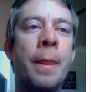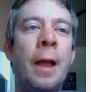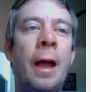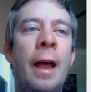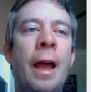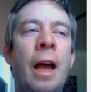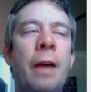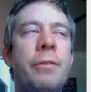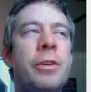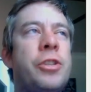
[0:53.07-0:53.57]
I
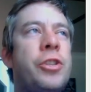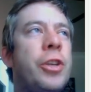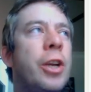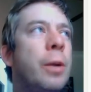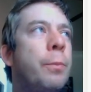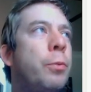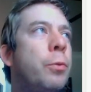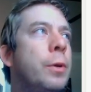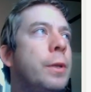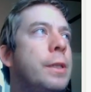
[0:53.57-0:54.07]
have a
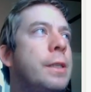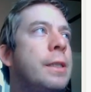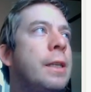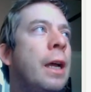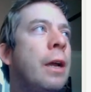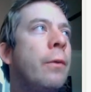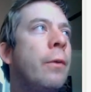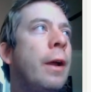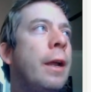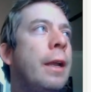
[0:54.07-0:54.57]
SharePoint
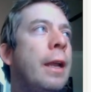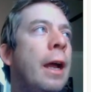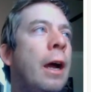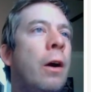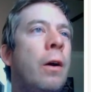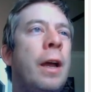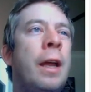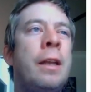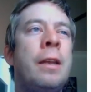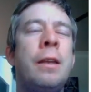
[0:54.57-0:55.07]
site right now.
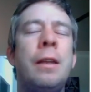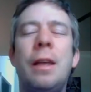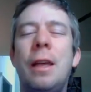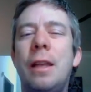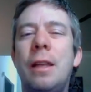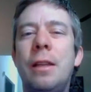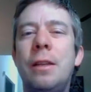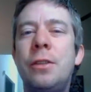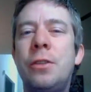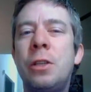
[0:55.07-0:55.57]
And
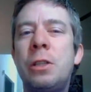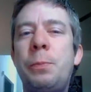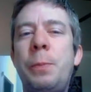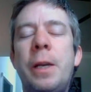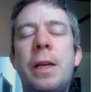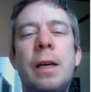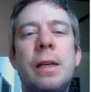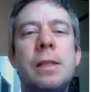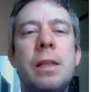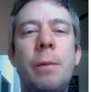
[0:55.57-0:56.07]
just
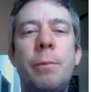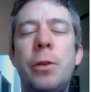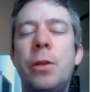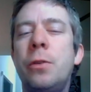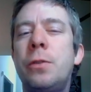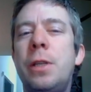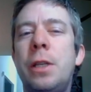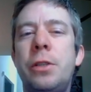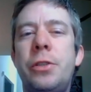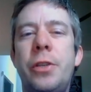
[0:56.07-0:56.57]
because I'm
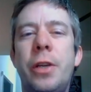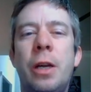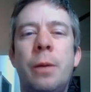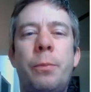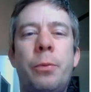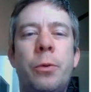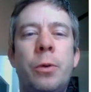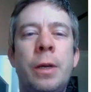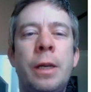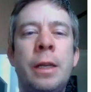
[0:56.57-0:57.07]
using
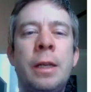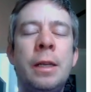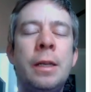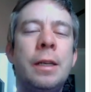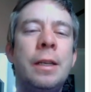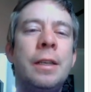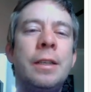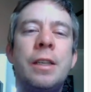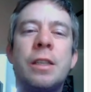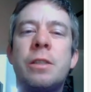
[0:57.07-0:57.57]
SharePoint,
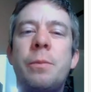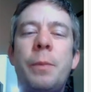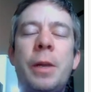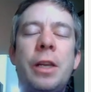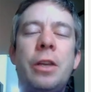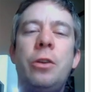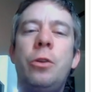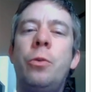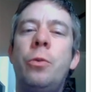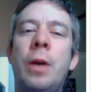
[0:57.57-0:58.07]
doesn't
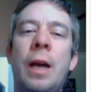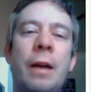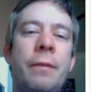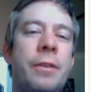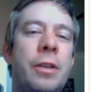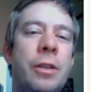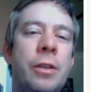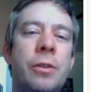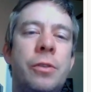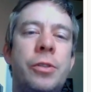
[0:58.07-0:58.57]
mean you have
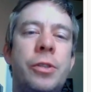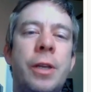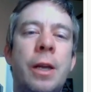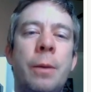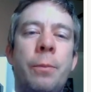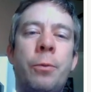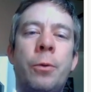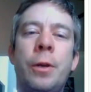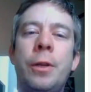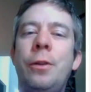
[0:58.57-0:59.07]
to use
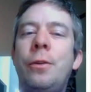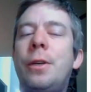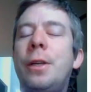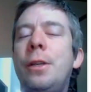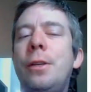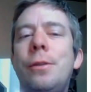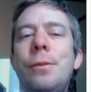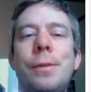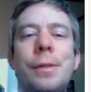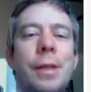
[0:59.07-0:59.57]
SharePoint. You can
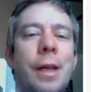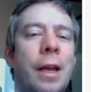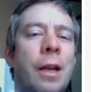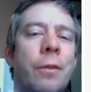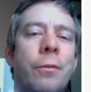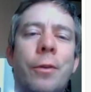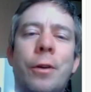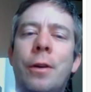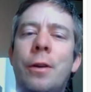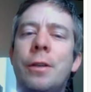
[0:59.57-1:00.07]
use
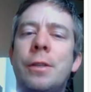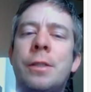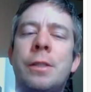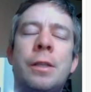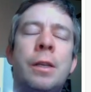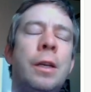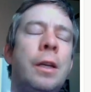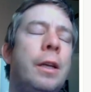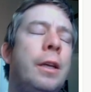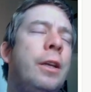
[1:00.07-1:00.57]
Dataverse,
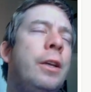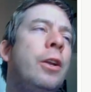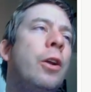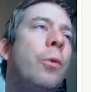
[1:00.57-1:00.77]
you know,